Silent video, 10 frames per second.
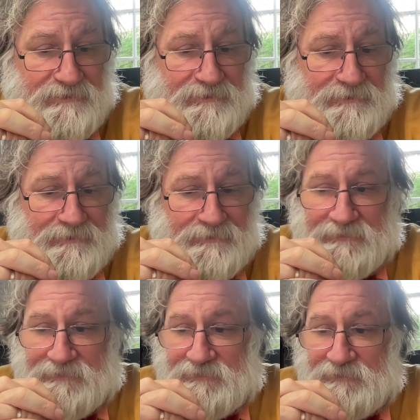
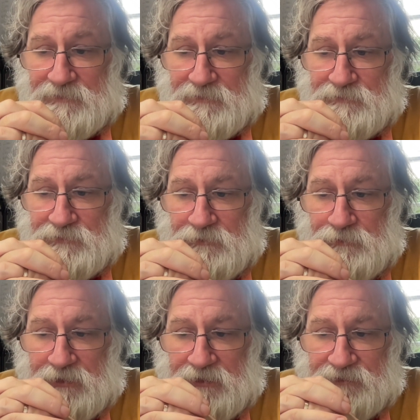
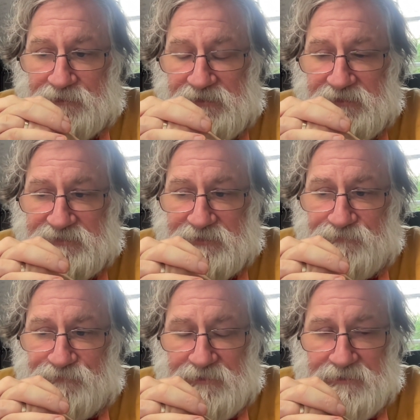Looking at the
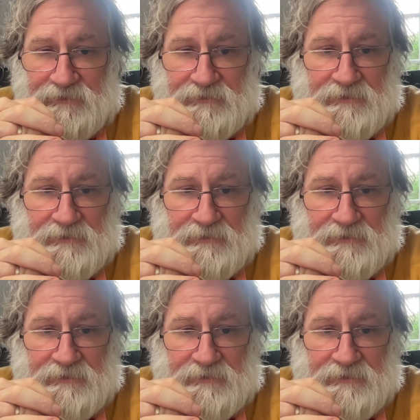Sophie